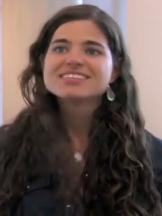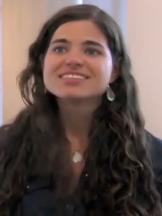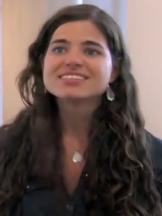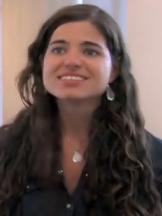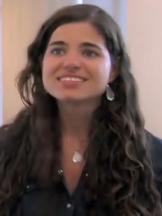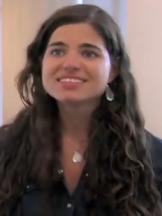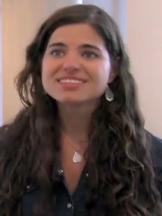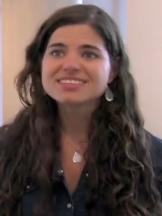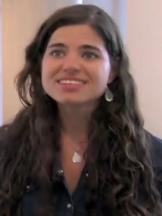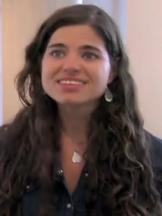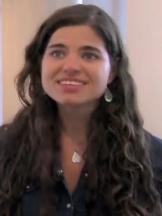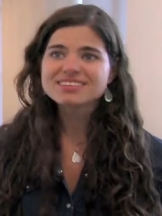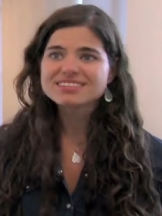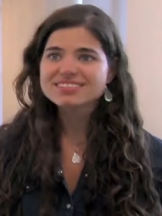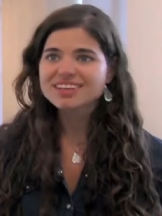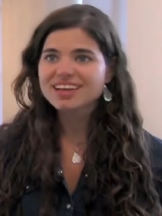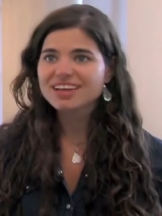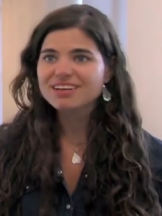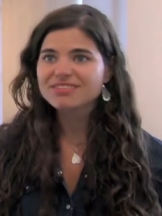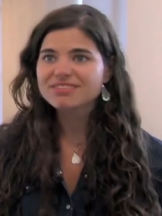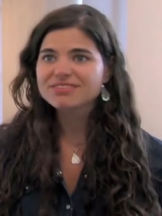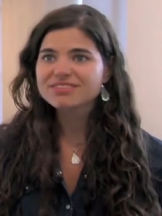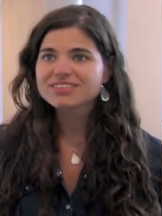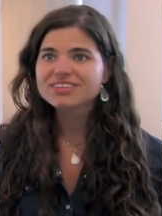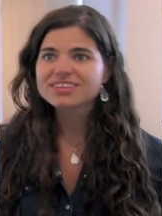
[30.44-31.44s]
The city,
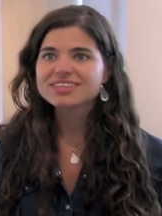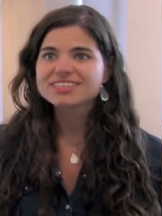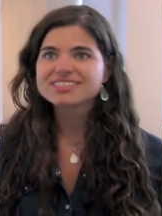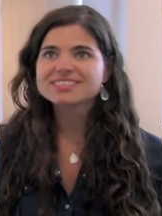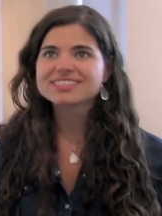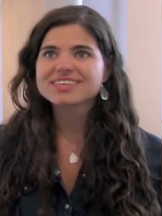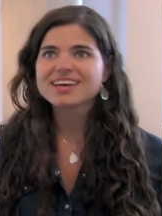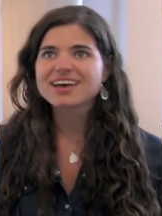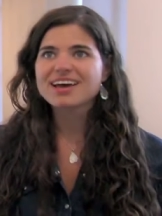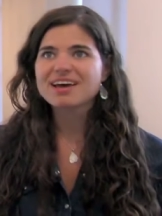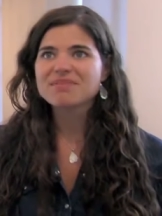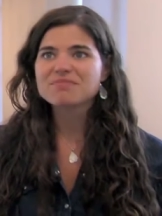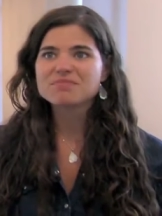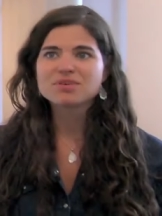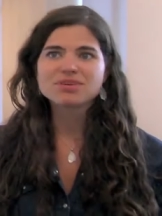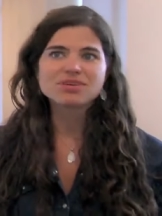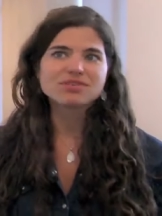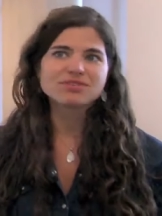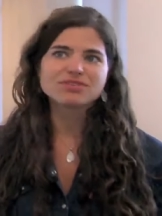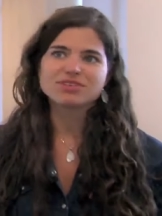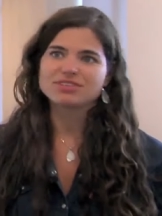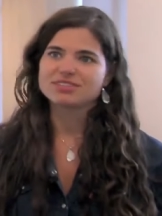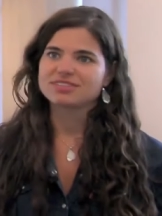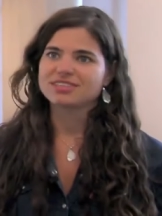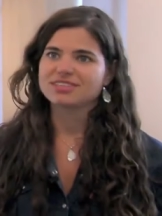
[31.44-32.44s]
Delft, it's a
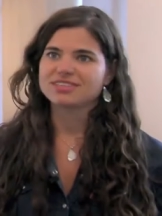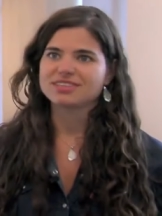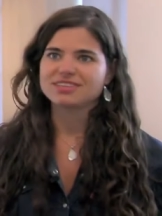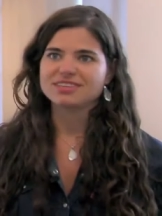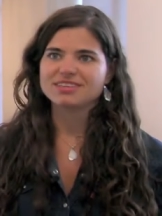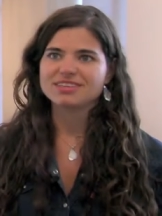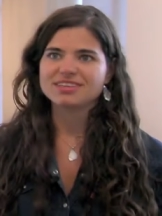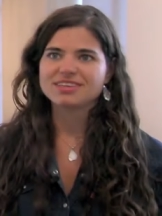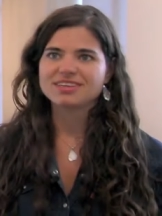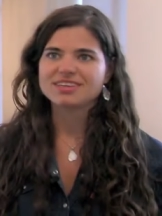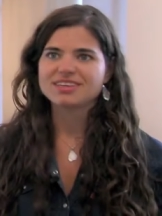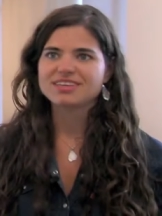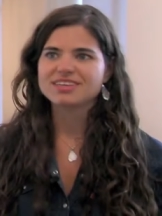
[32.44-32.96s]
beautiful city.